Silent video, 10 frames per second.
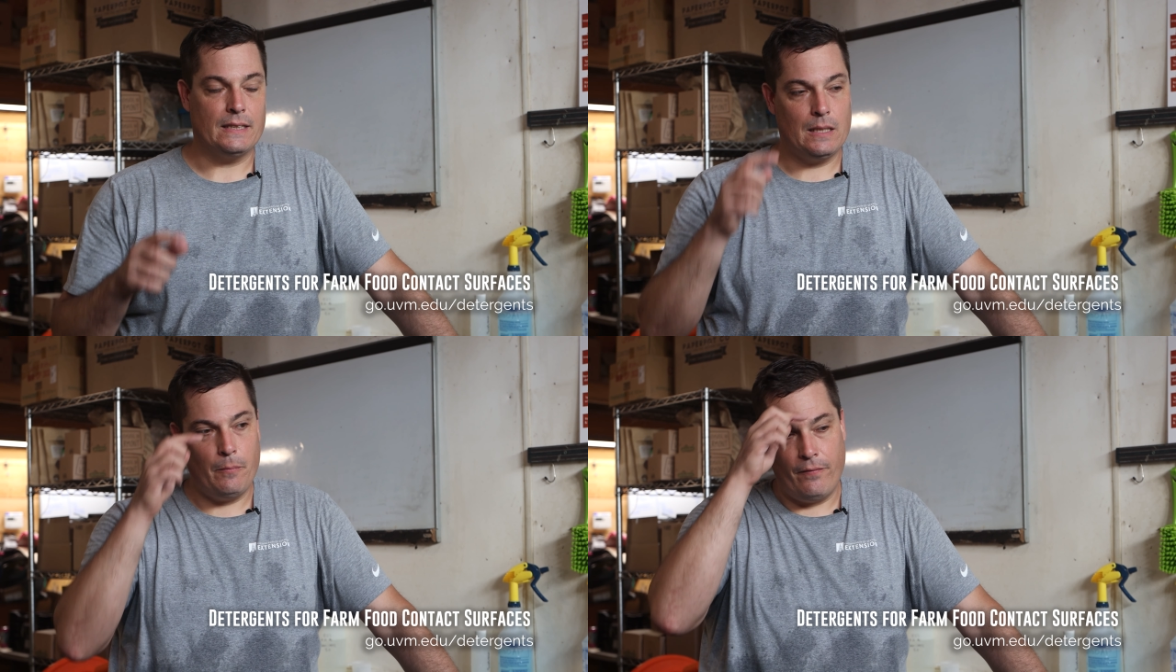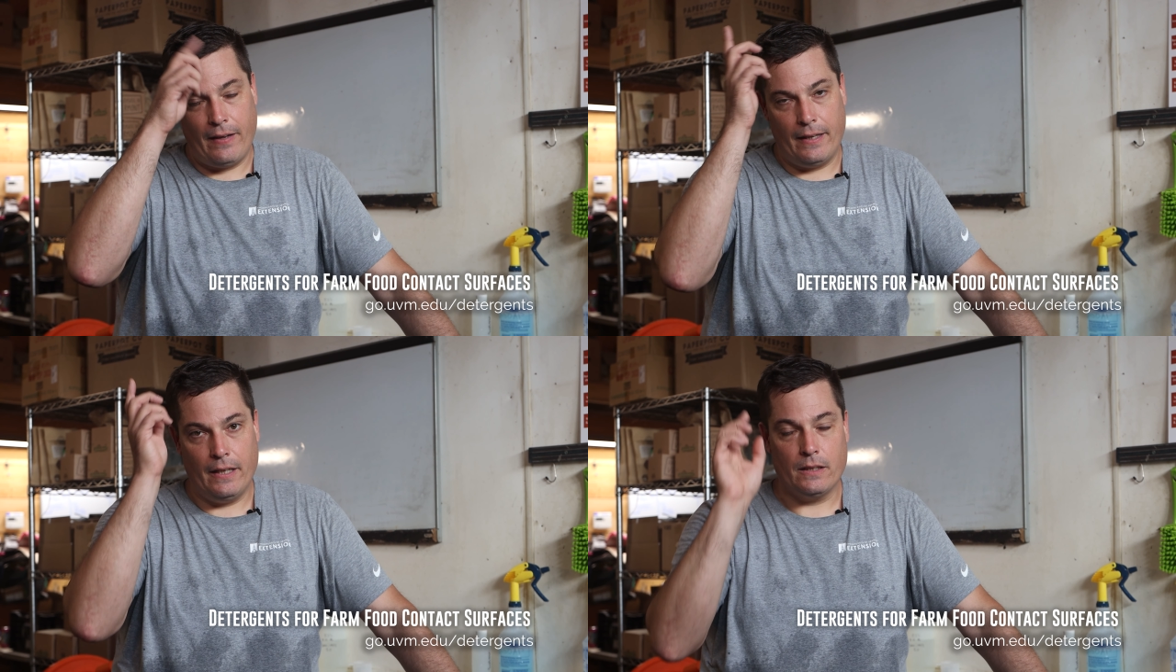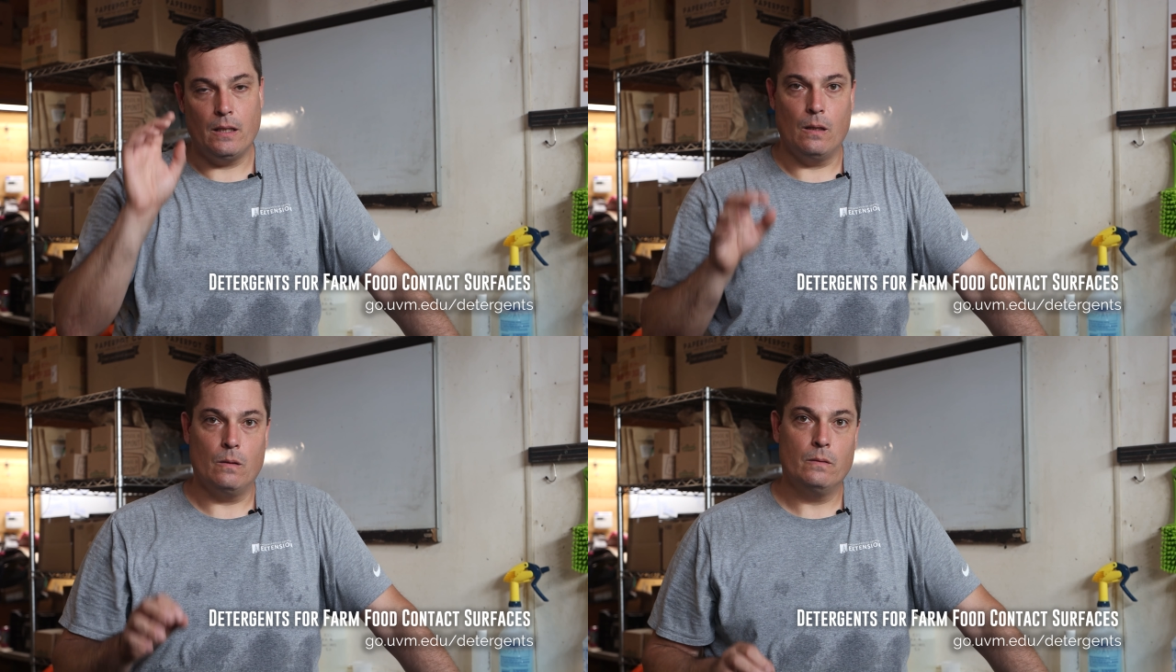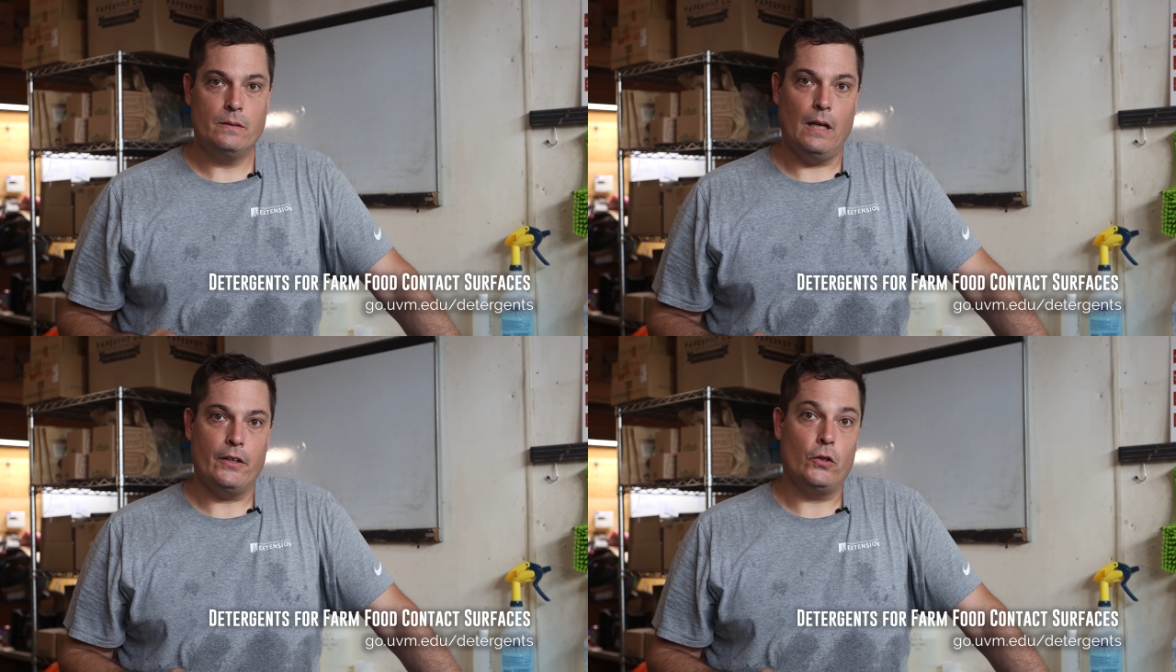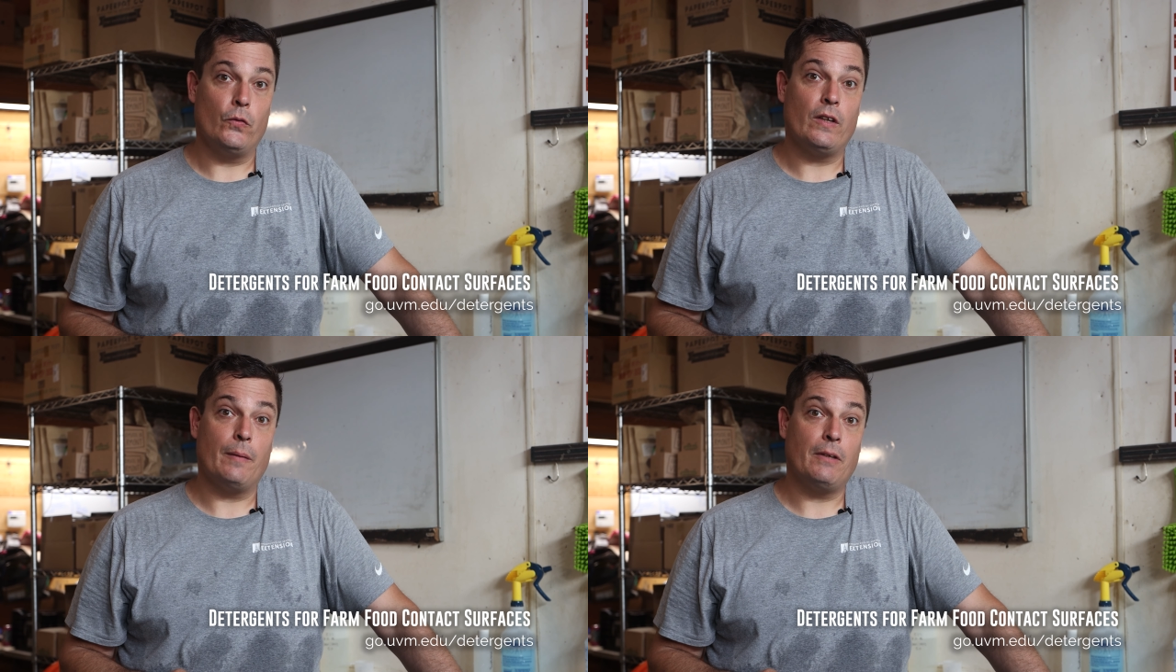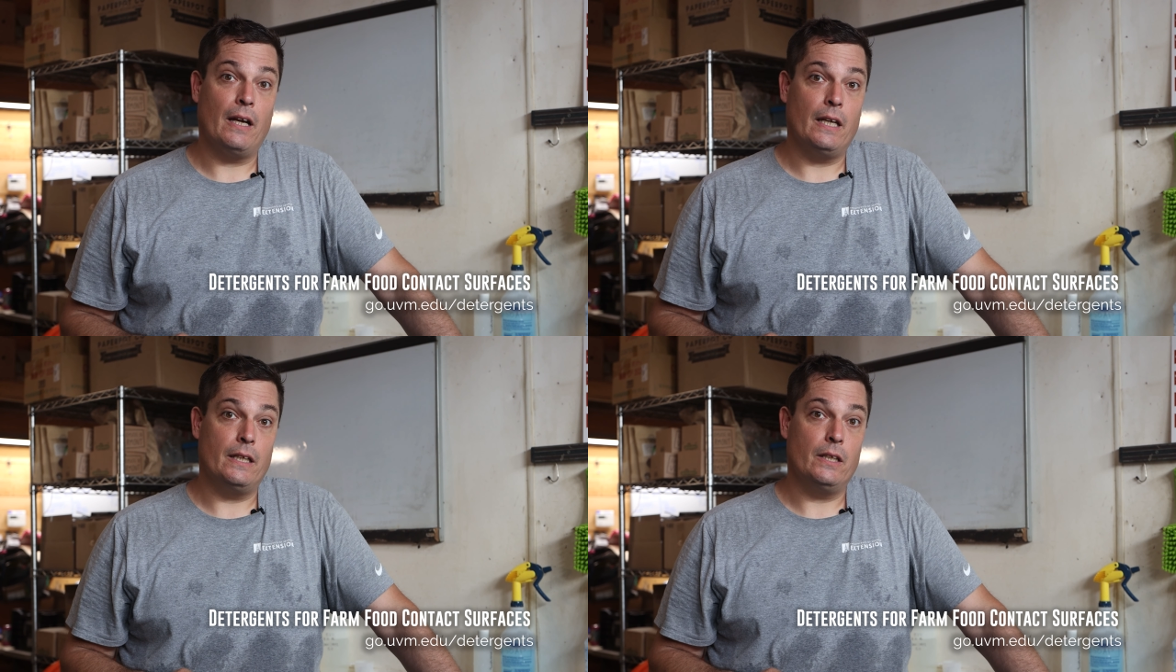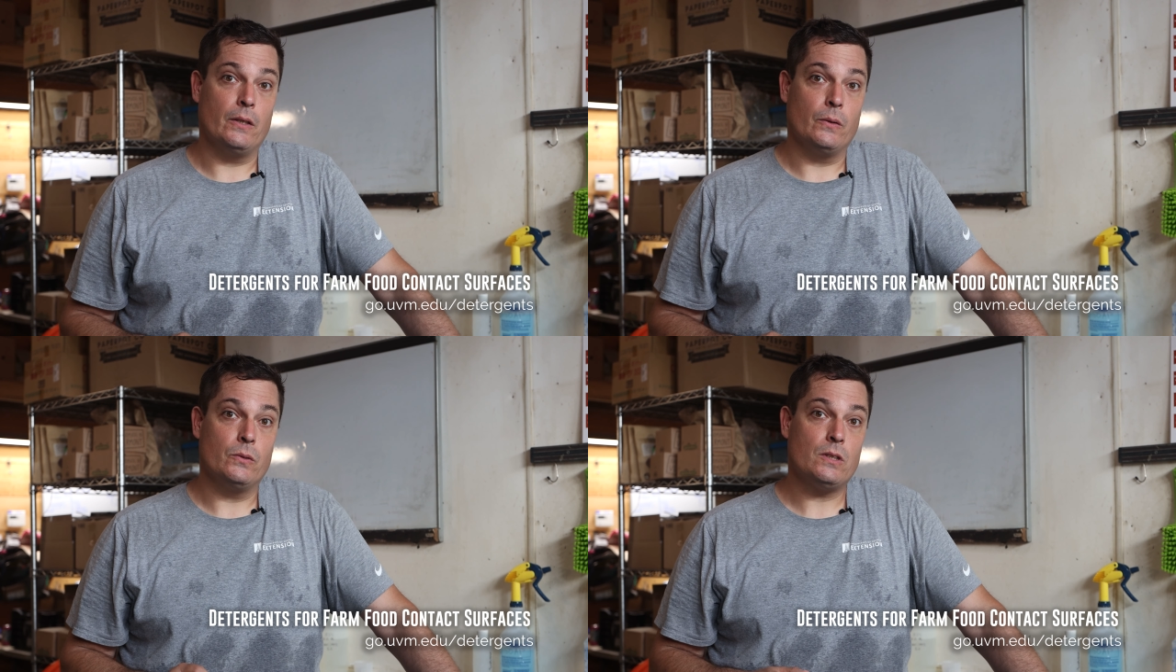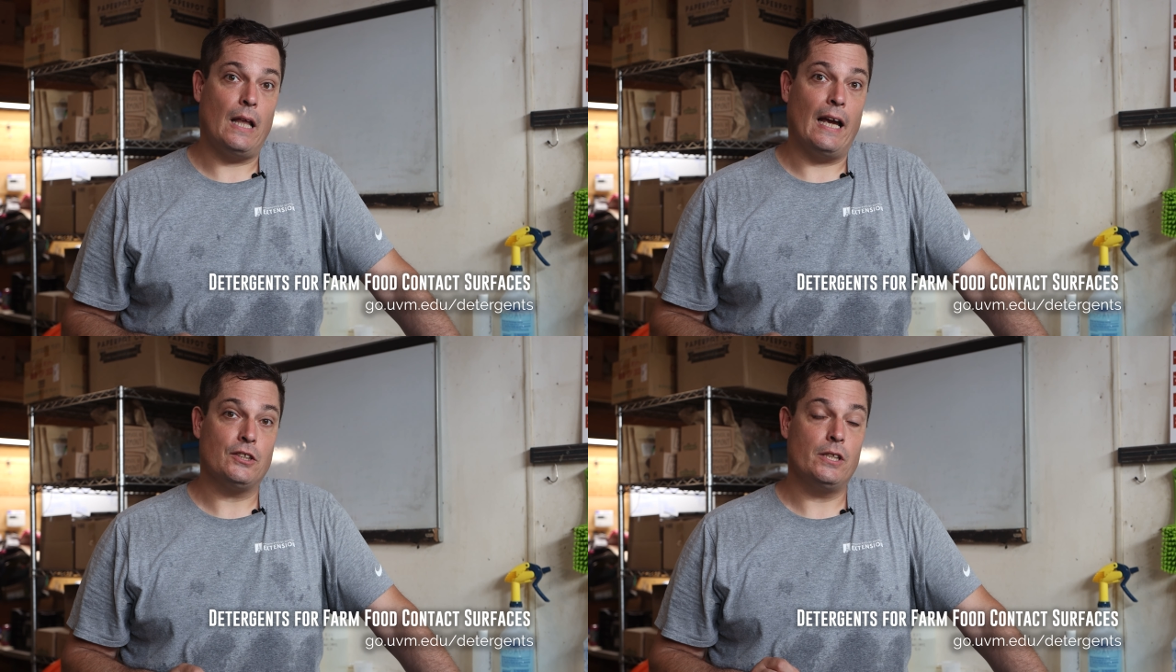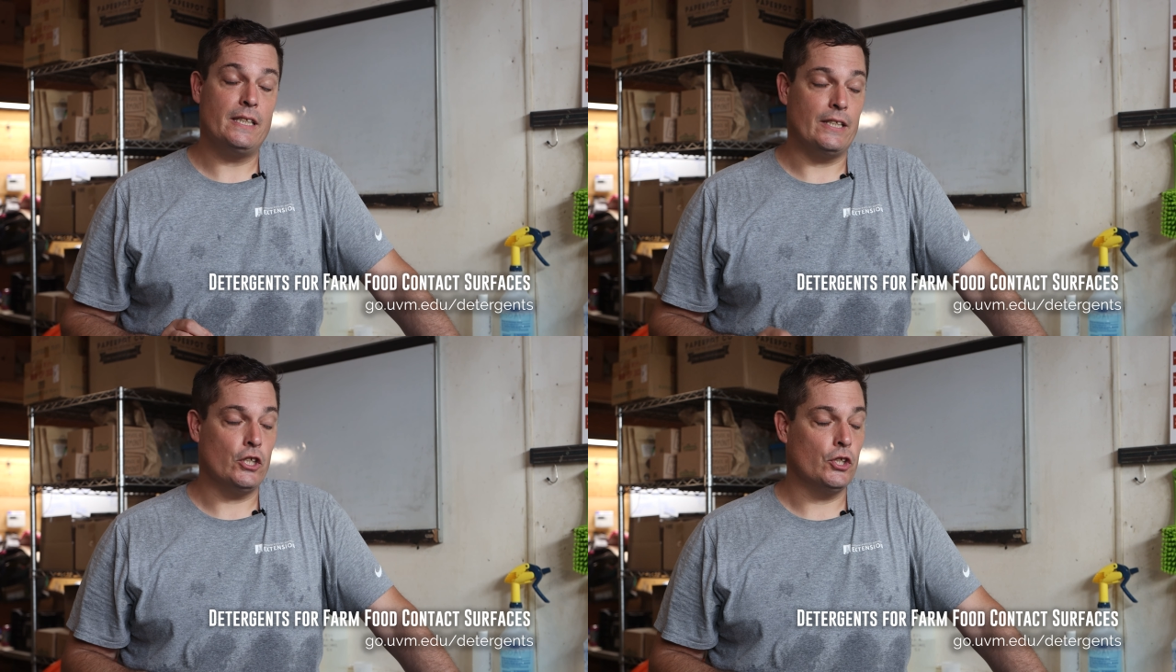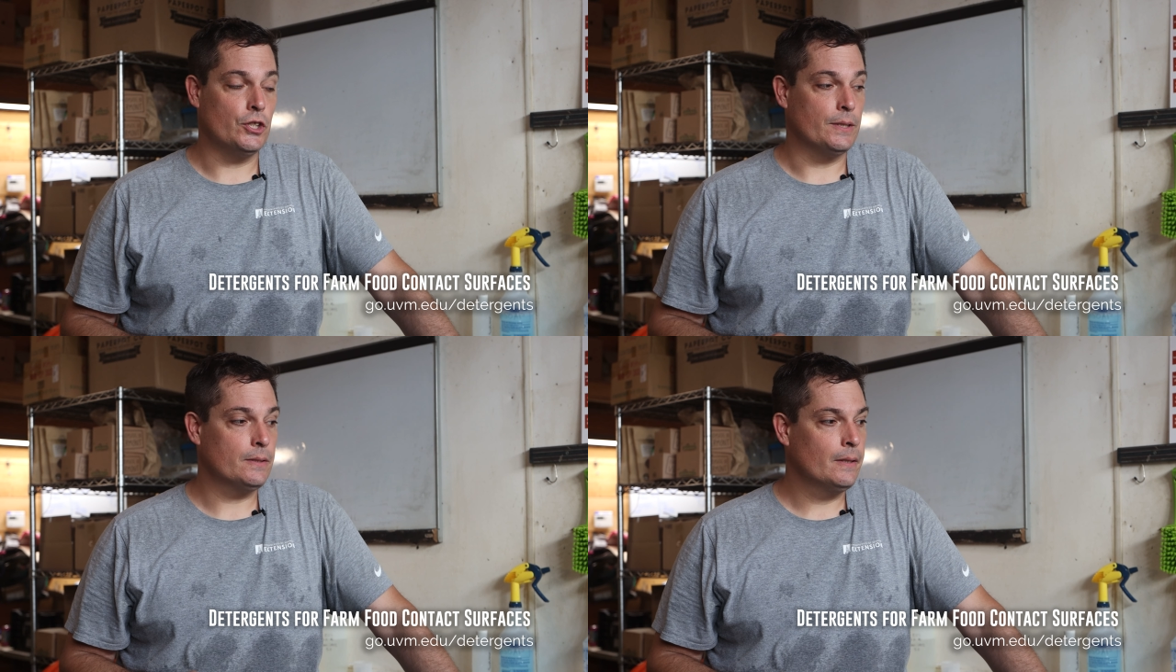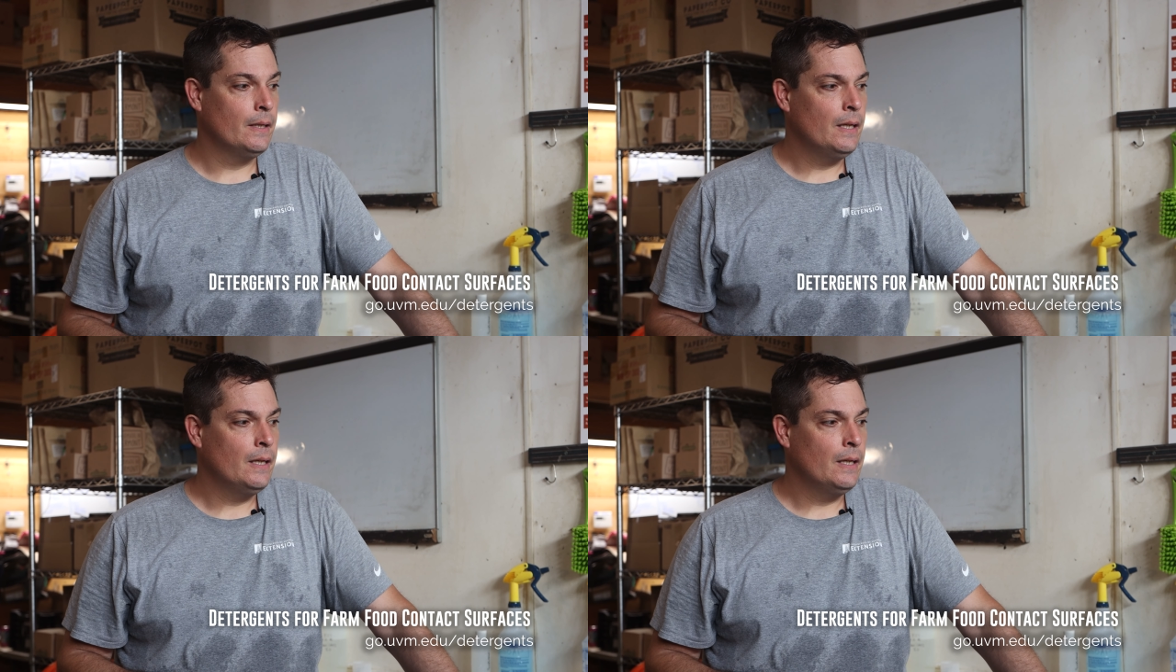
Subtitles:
some of that at go.uvm.edu/detergents,